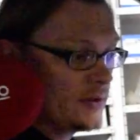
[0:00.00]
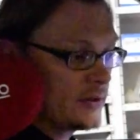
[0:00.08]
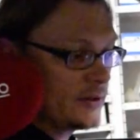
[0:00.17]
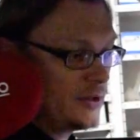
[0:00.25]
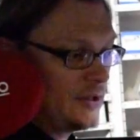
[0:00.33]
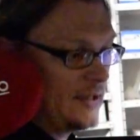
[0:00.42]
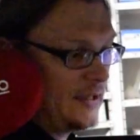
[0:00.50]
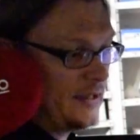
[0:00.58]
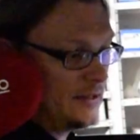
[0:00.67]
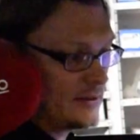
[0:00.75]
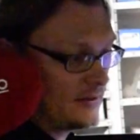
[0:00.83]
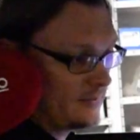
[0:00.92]
on the
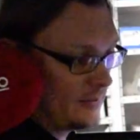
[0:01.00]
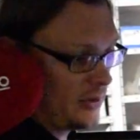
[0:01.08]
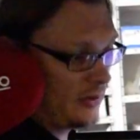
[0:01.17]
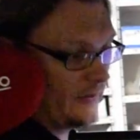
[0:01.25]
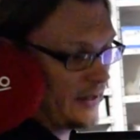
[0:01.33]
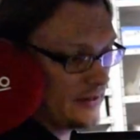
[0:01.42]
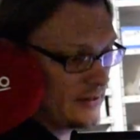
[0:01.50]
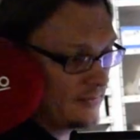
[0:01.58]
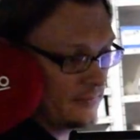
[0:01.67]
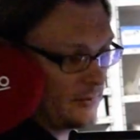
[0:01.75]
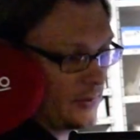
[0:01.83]
GDs, all that